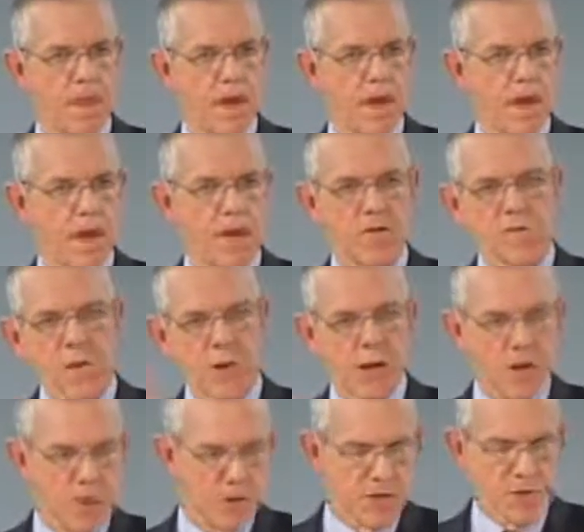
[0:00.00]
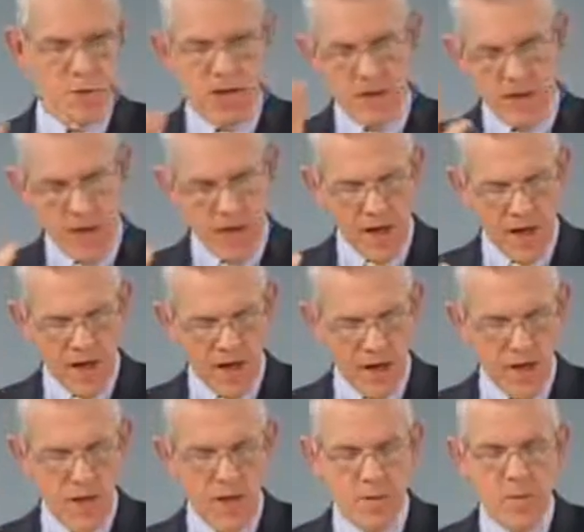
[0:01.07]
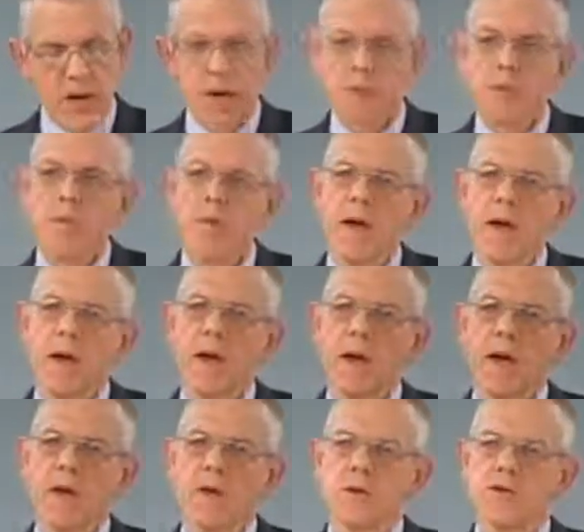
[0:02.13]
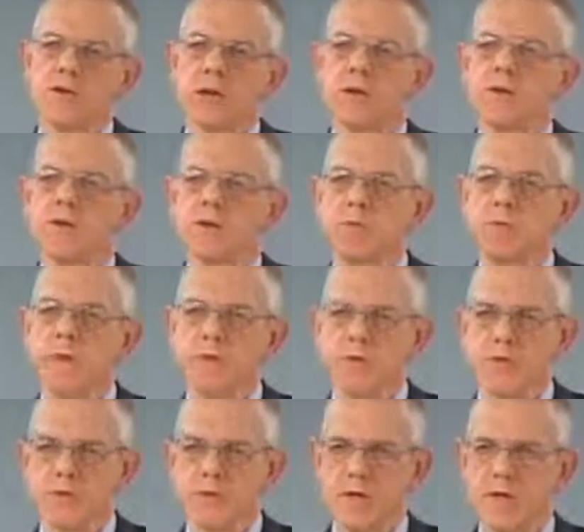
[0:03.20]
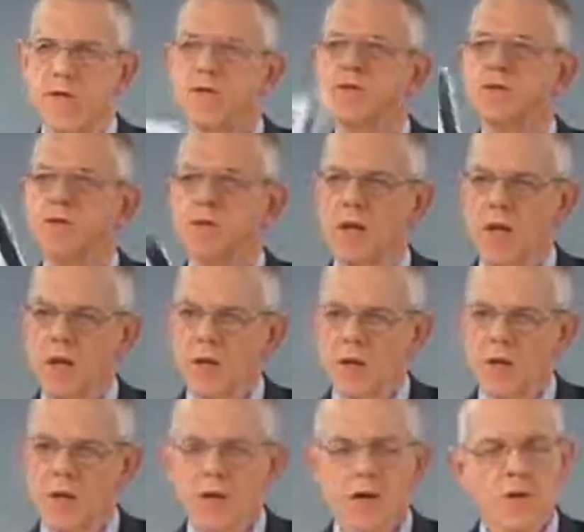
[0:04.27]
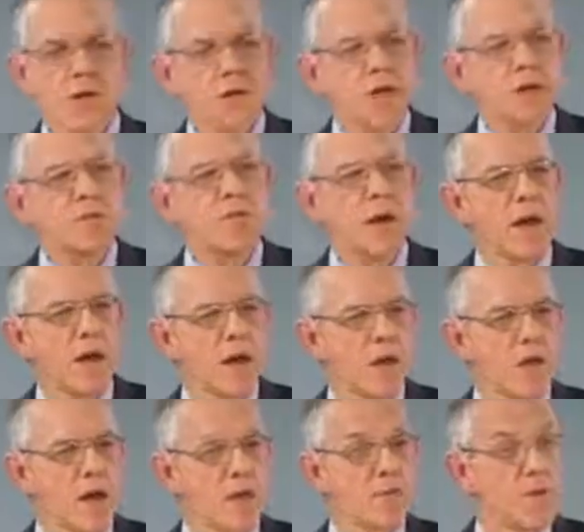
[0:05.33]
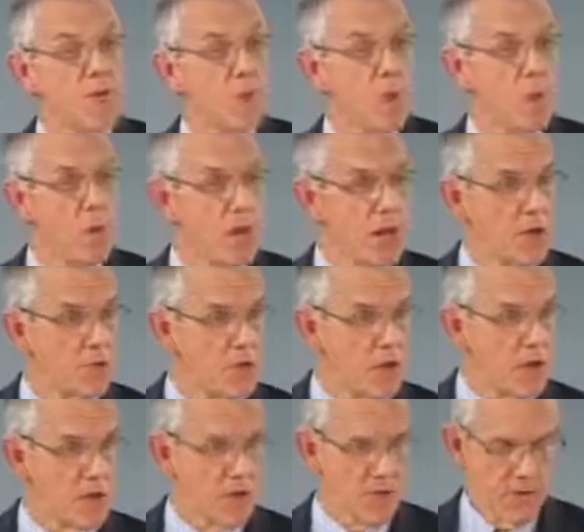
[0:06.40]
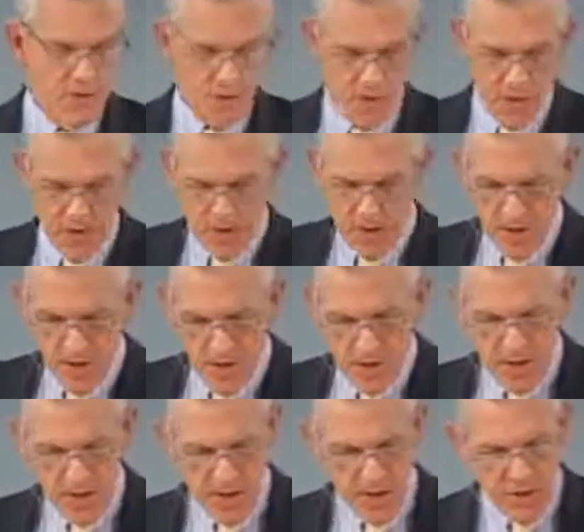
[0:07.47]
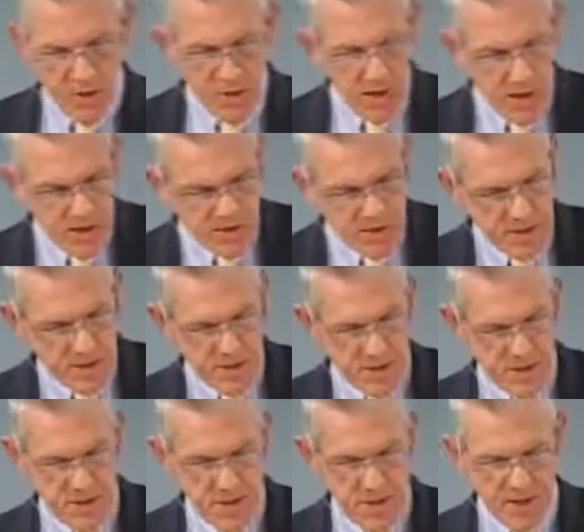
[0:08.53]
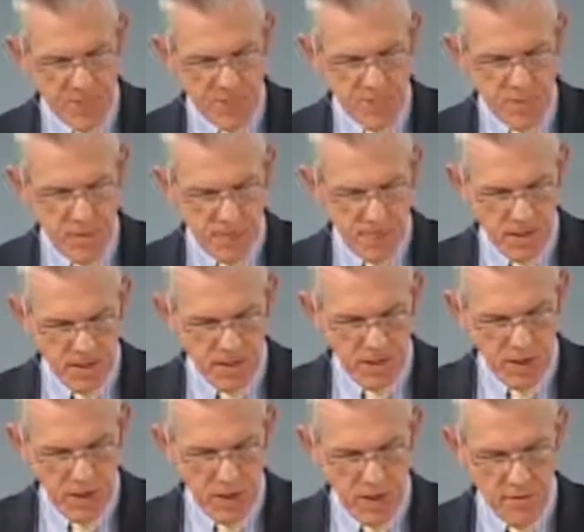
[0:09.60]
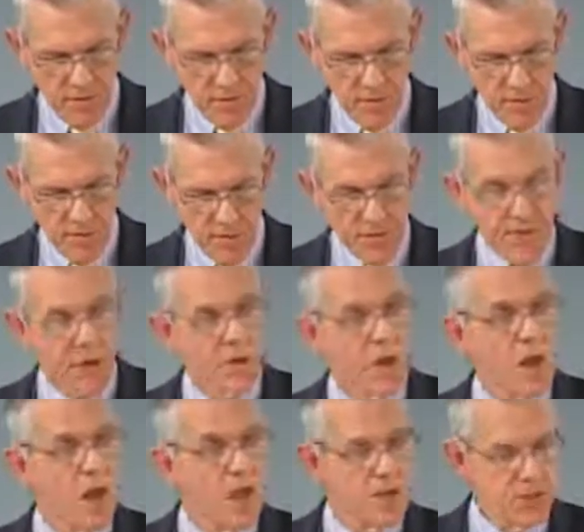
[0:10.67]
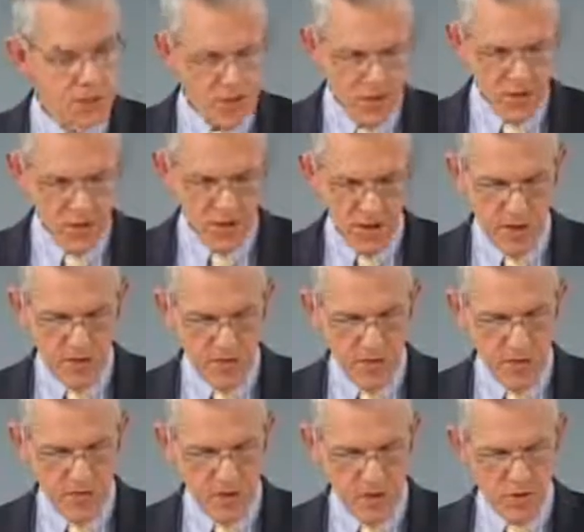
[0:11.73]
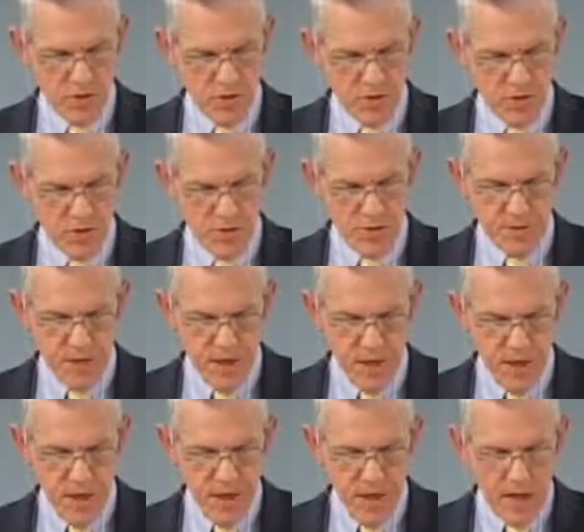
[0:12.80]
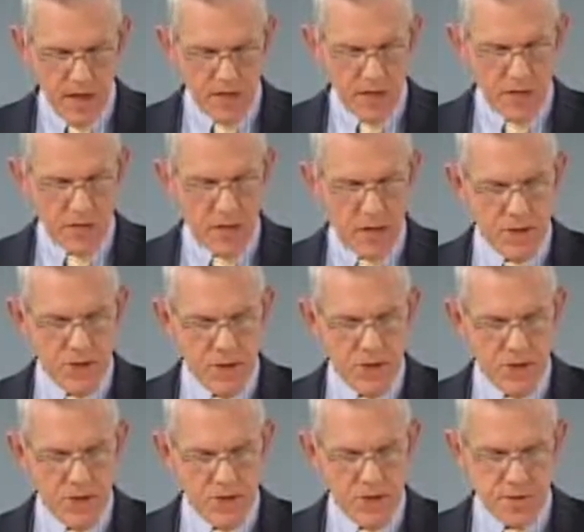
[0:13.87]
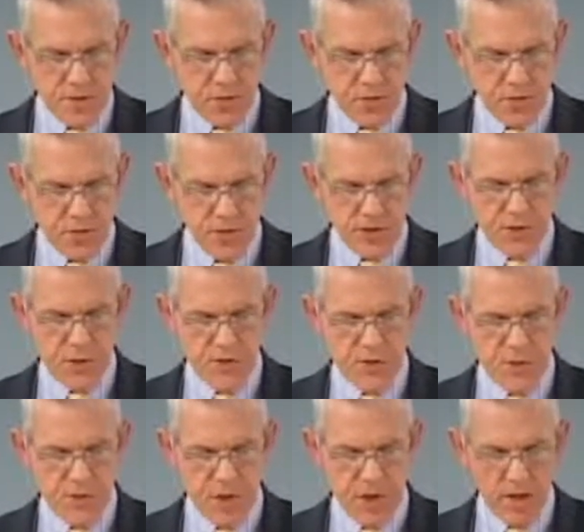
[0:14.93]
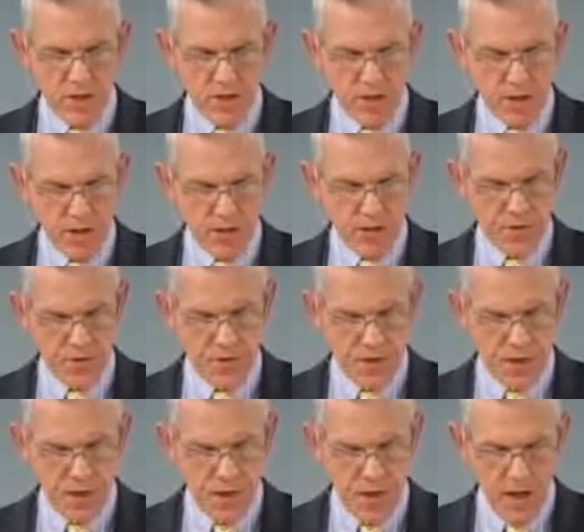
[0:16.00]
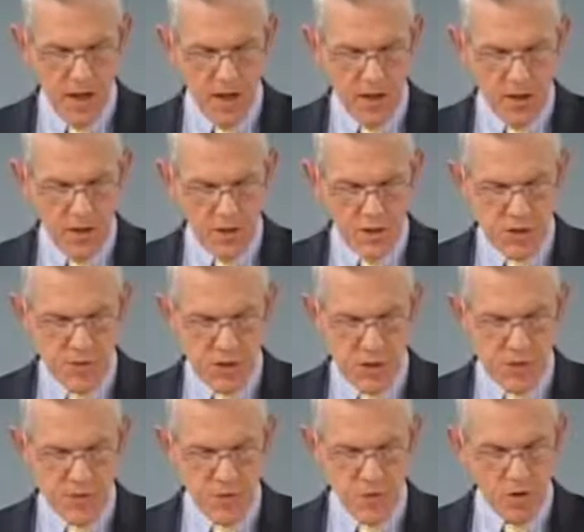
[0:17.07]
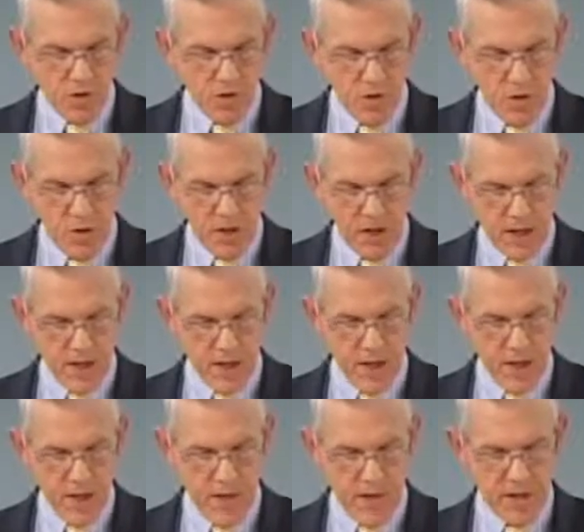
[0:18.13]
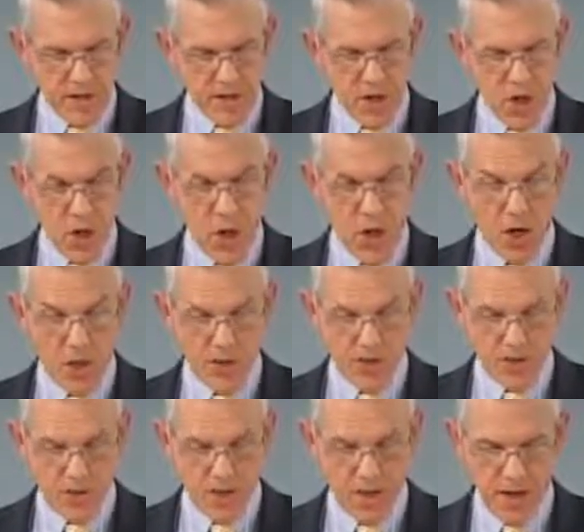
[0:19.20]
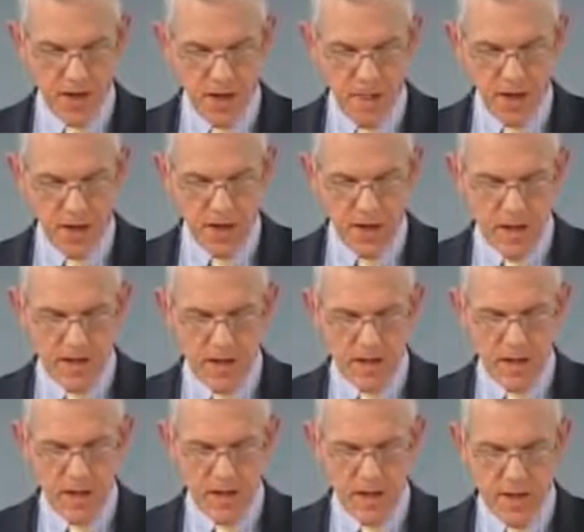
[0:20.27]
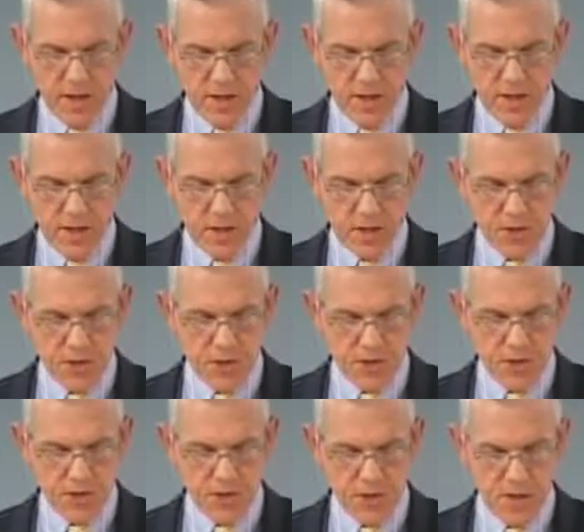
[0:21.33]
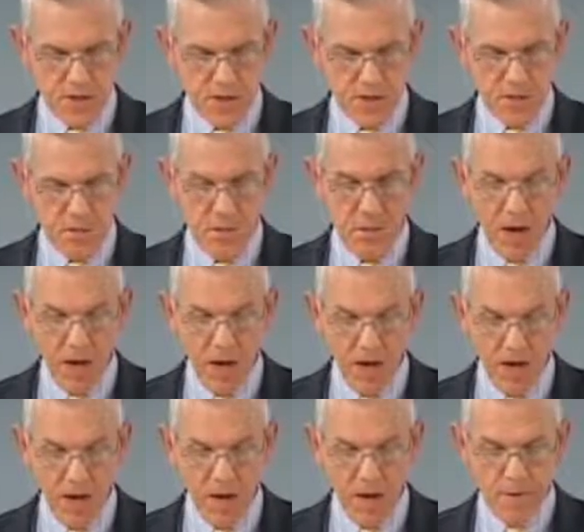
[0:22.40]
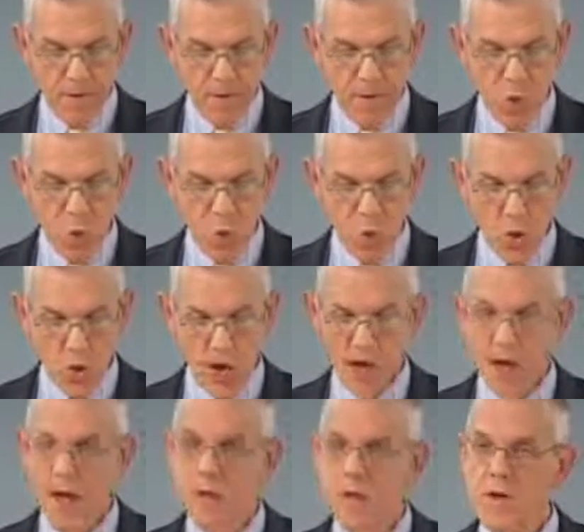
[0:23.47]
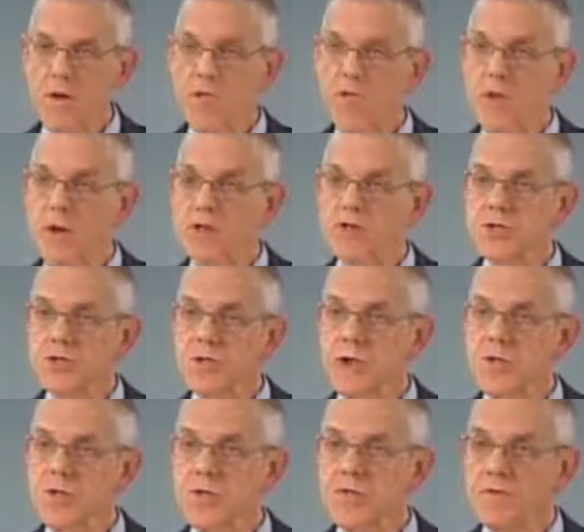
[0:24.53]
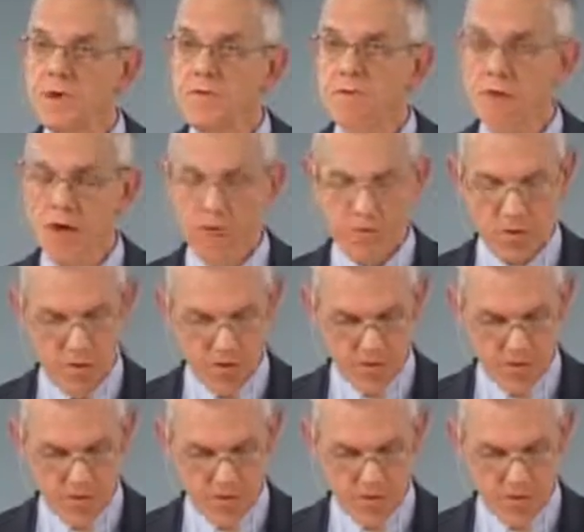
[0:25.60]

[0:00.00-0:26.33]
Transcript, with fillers: And everybody knows about that. But I went back and I checked his speech. Interesting. Look at the next paragraph that nobody reads. Look what Eisenhower said. He's talking about the technological revolution. Is this revolution, research has become central, and it also becomes more formalized, complex, and costly. A steadily increasing share is conducted by, for, and at the discretion of the federal government.